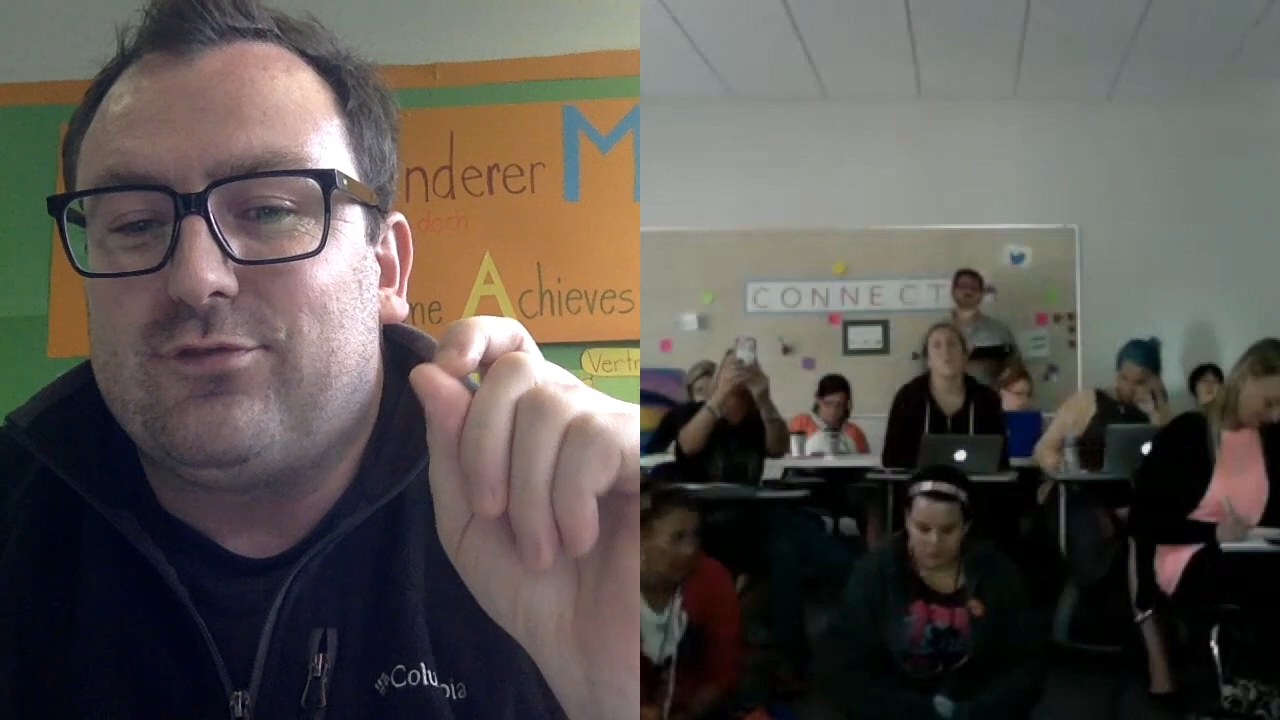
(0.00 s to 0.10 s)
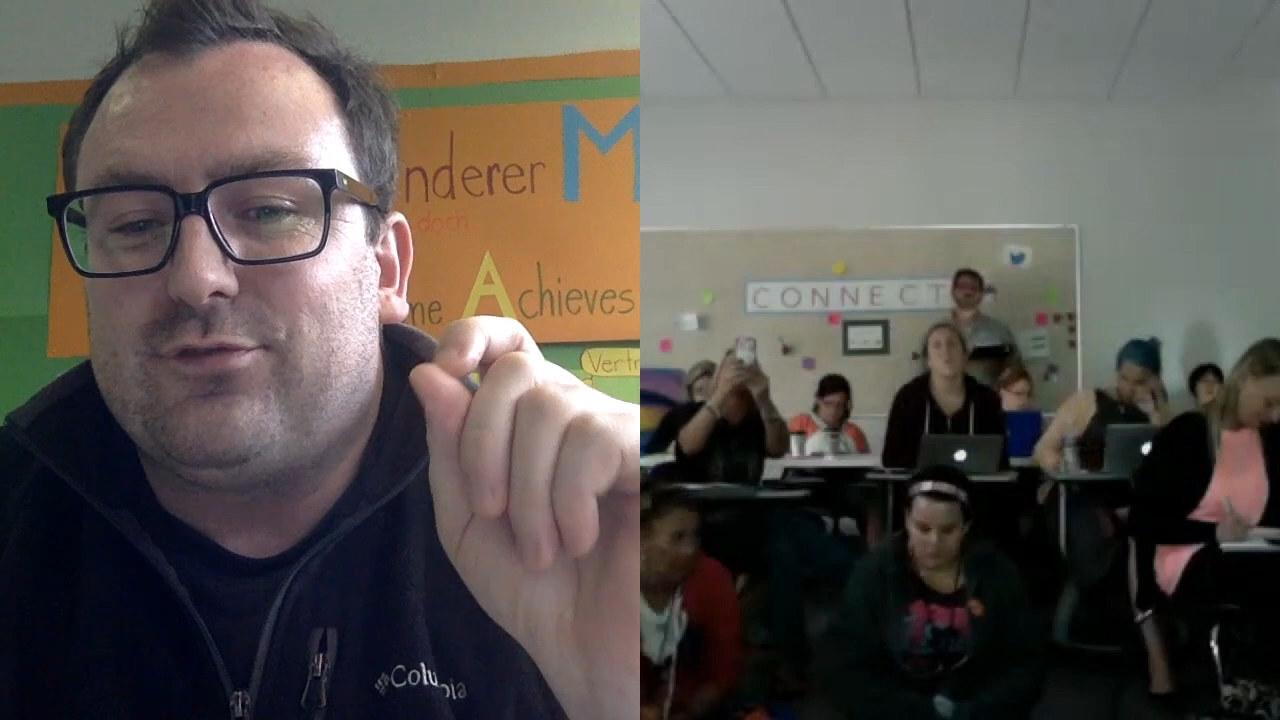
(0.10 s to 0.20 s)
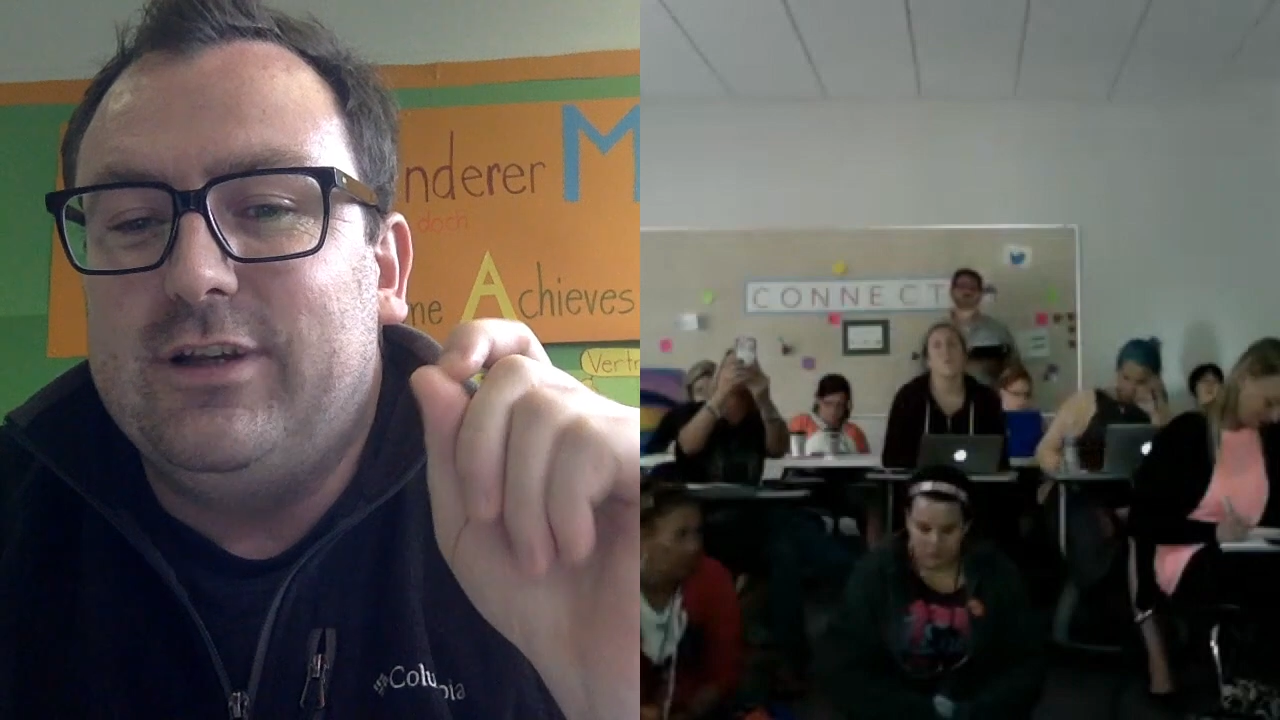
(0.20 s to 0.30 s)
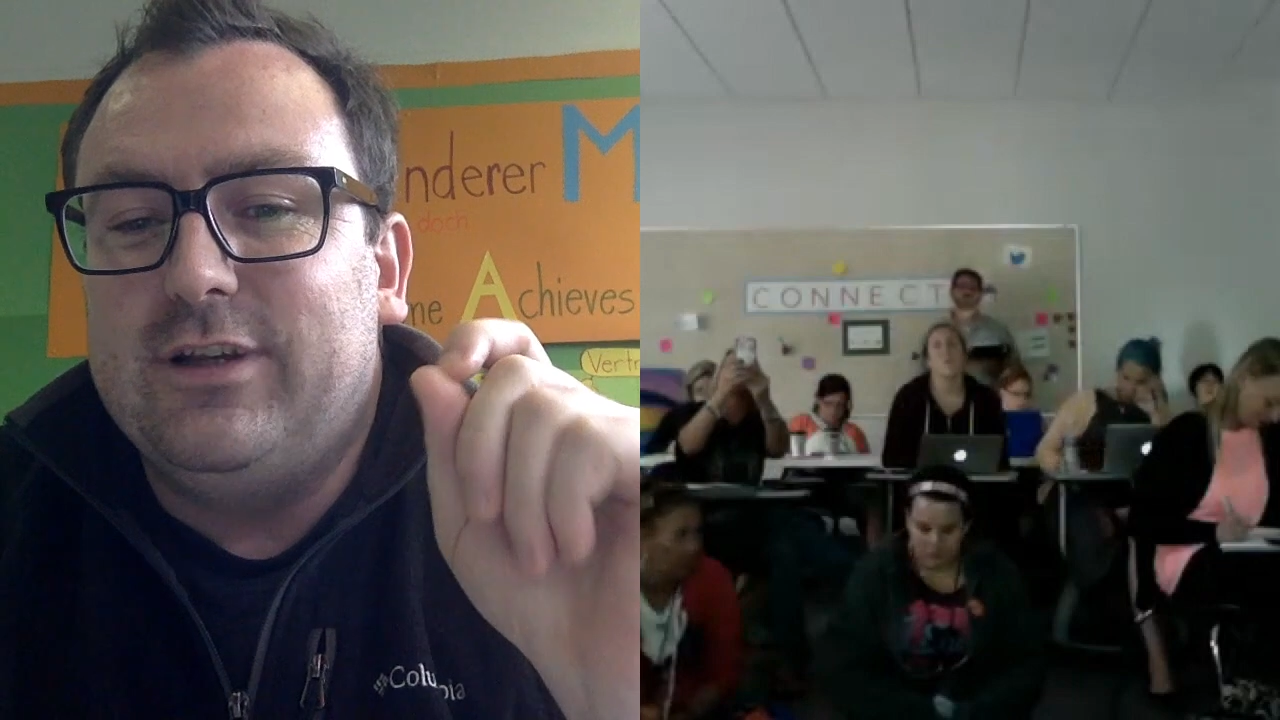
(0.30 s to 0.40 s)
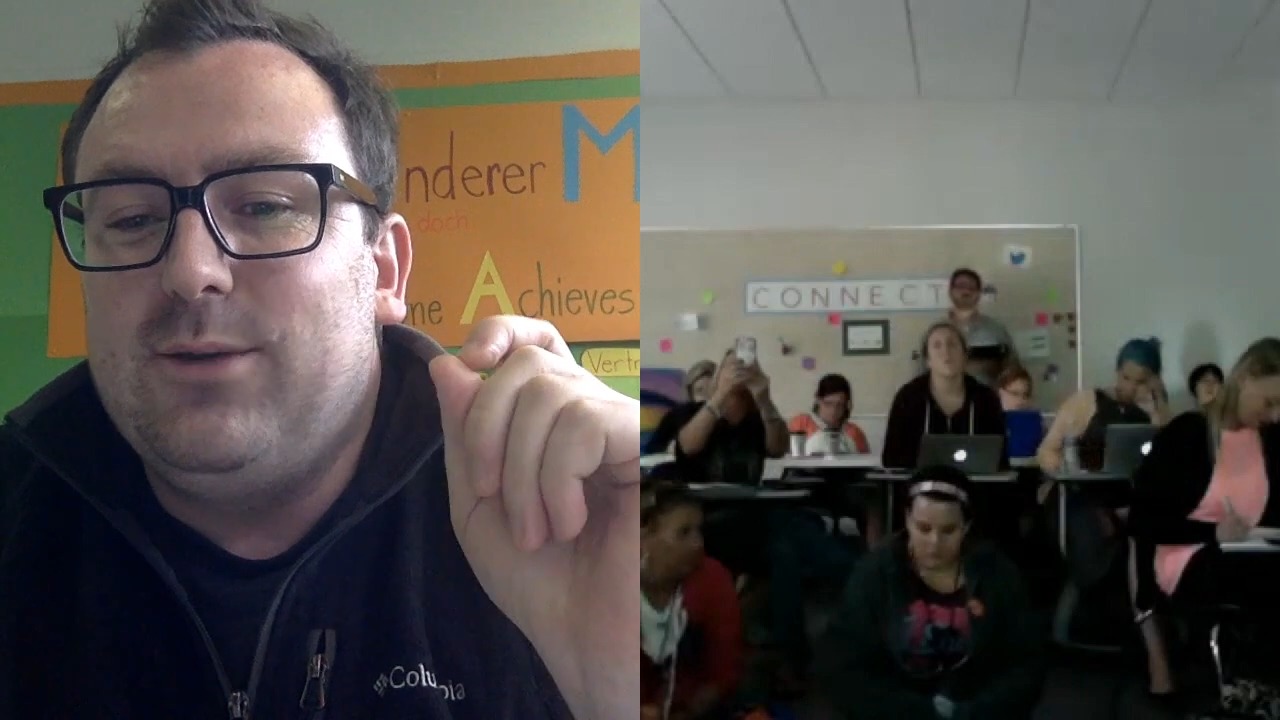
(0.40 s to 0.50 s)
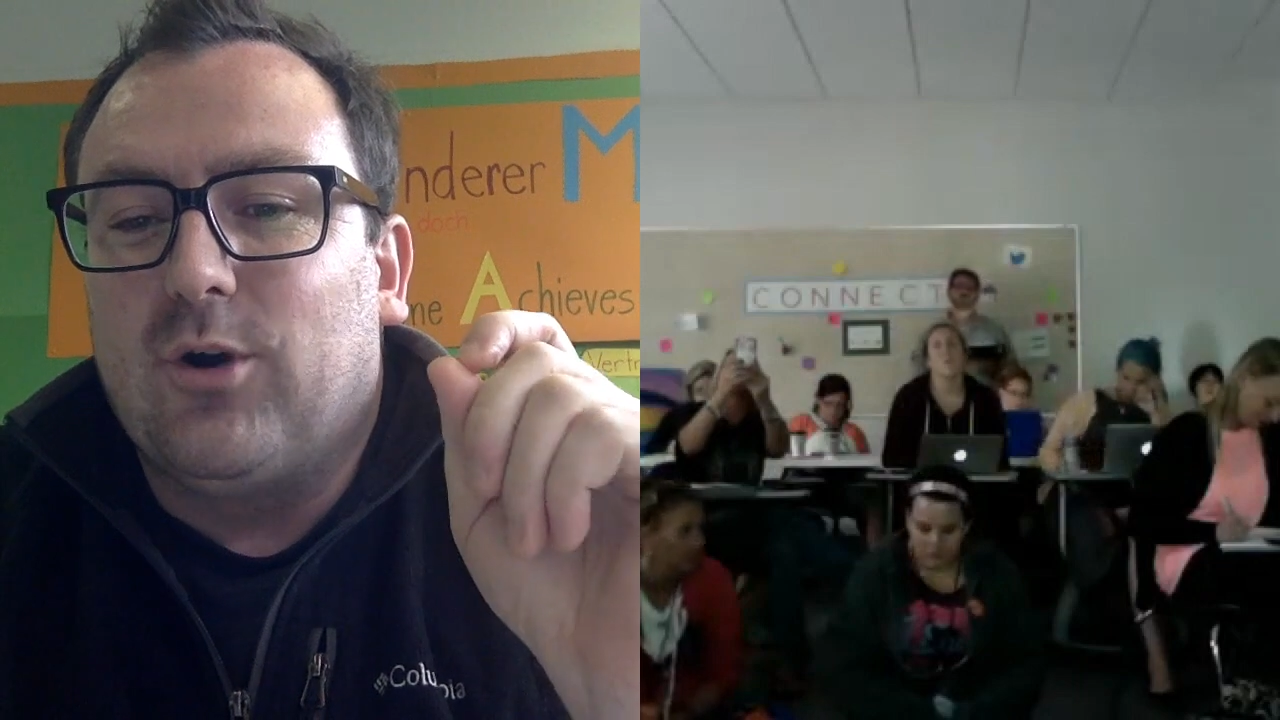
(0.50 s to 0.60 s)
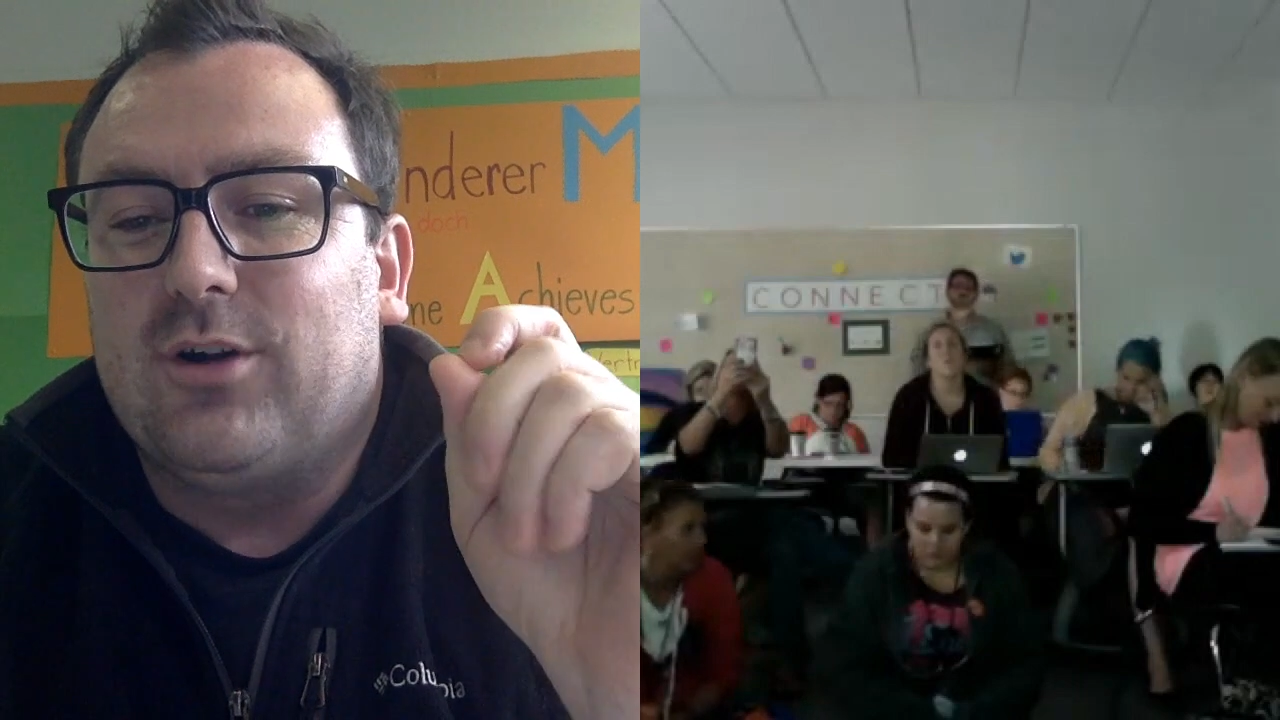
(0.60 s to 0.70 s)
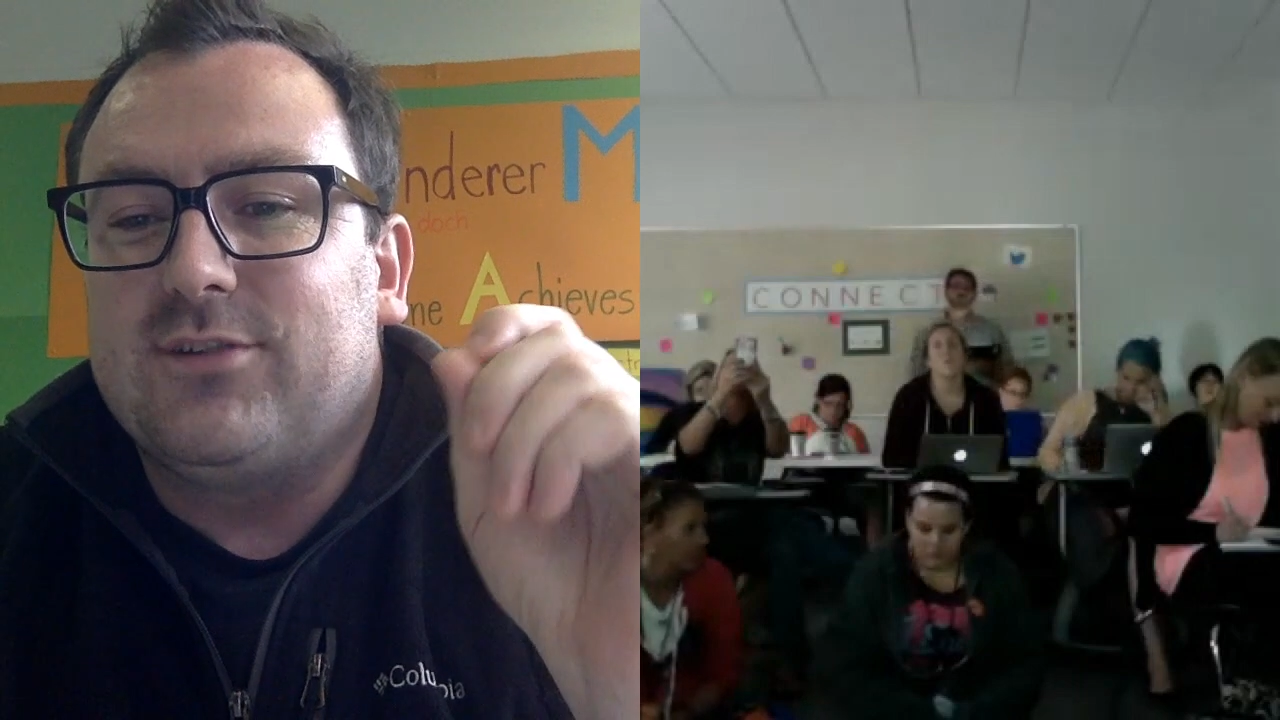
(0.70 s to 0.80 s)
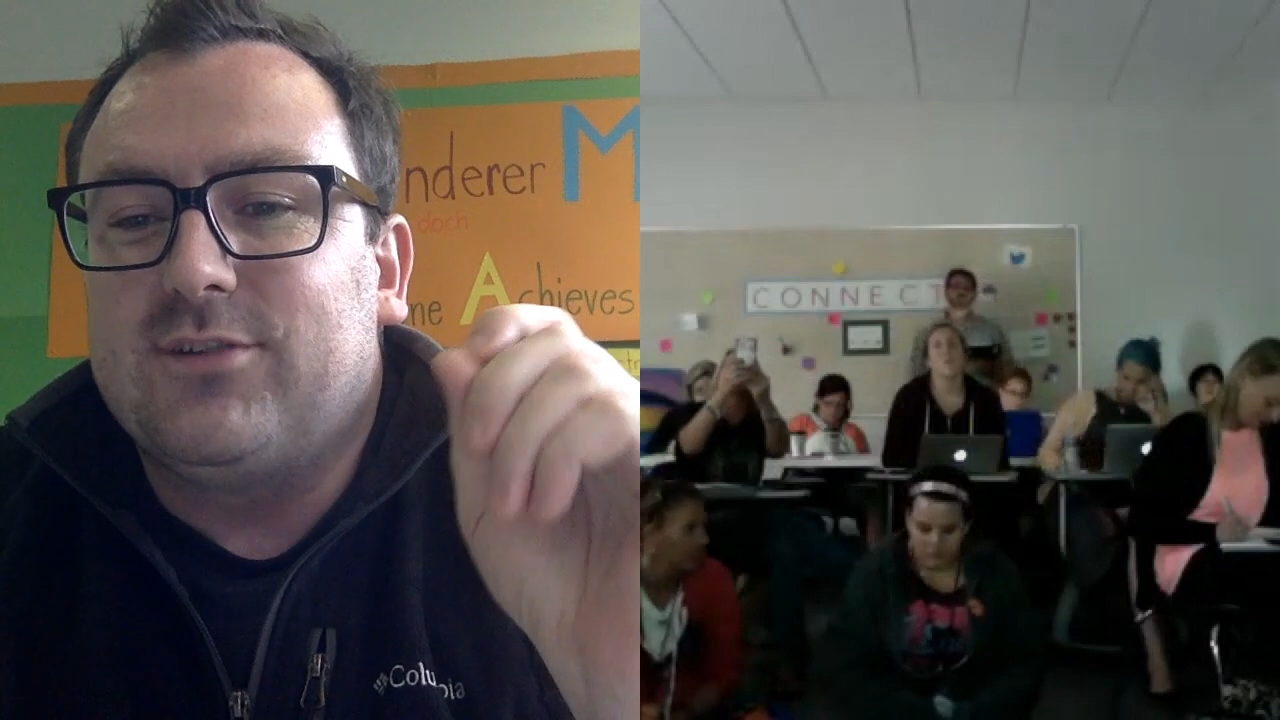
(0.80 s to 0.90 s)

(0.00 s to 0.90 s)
friendly words